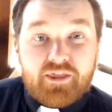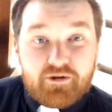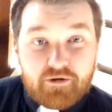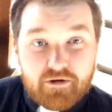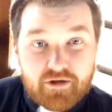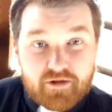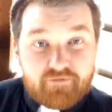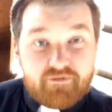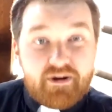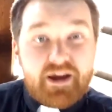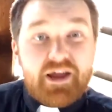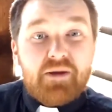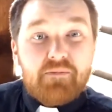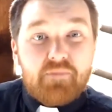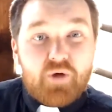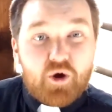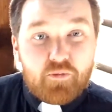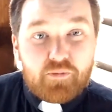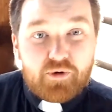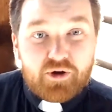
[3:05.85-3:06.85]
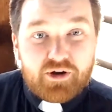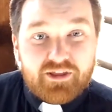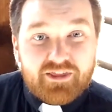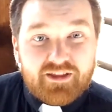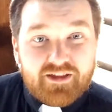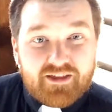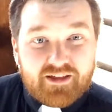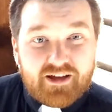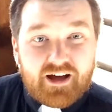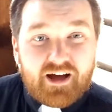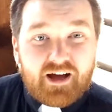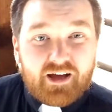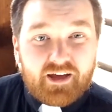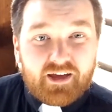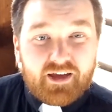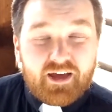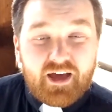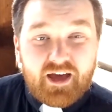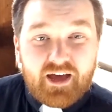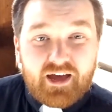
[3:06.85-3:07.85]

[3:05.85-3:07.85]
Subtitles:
there is a rainbow put in the sky.